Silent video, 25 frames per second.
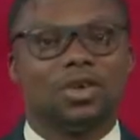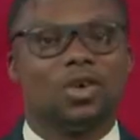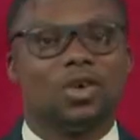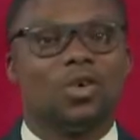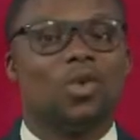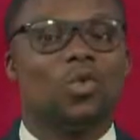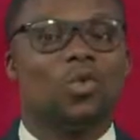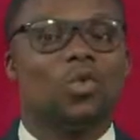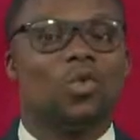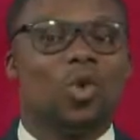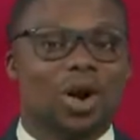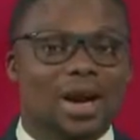
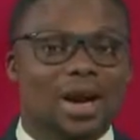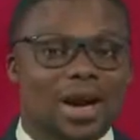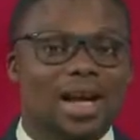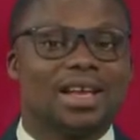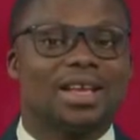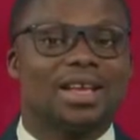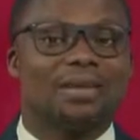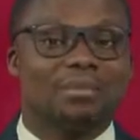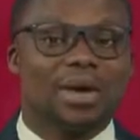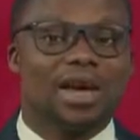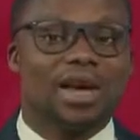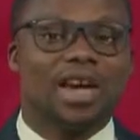What are the
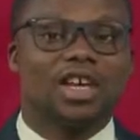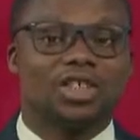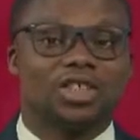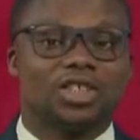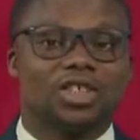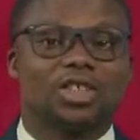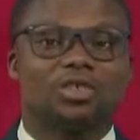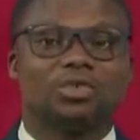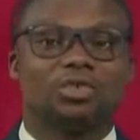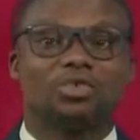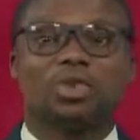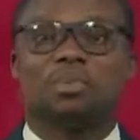
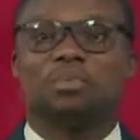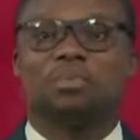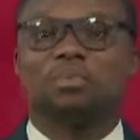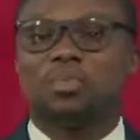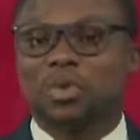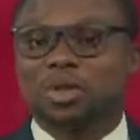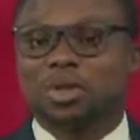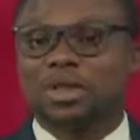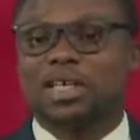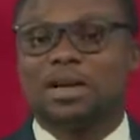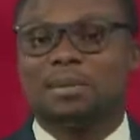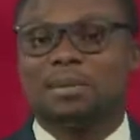measures we
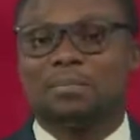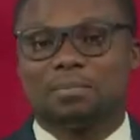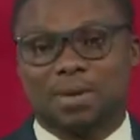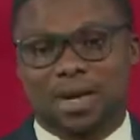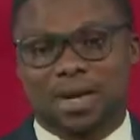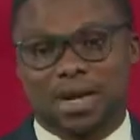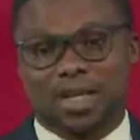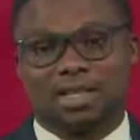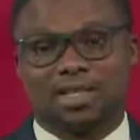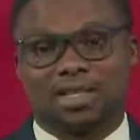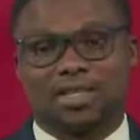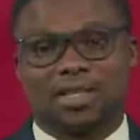put in
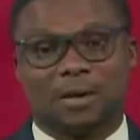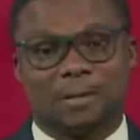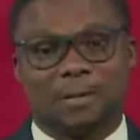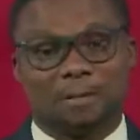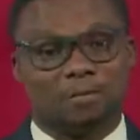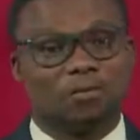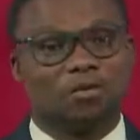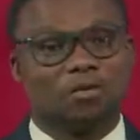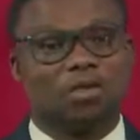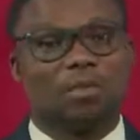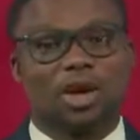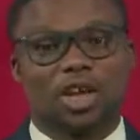place
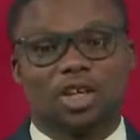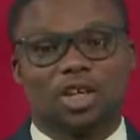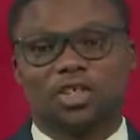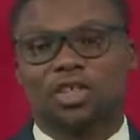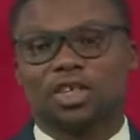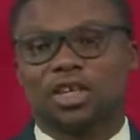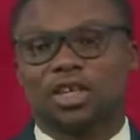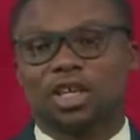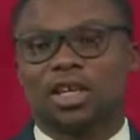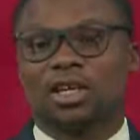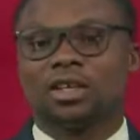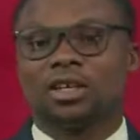to make sure
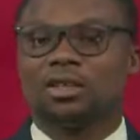that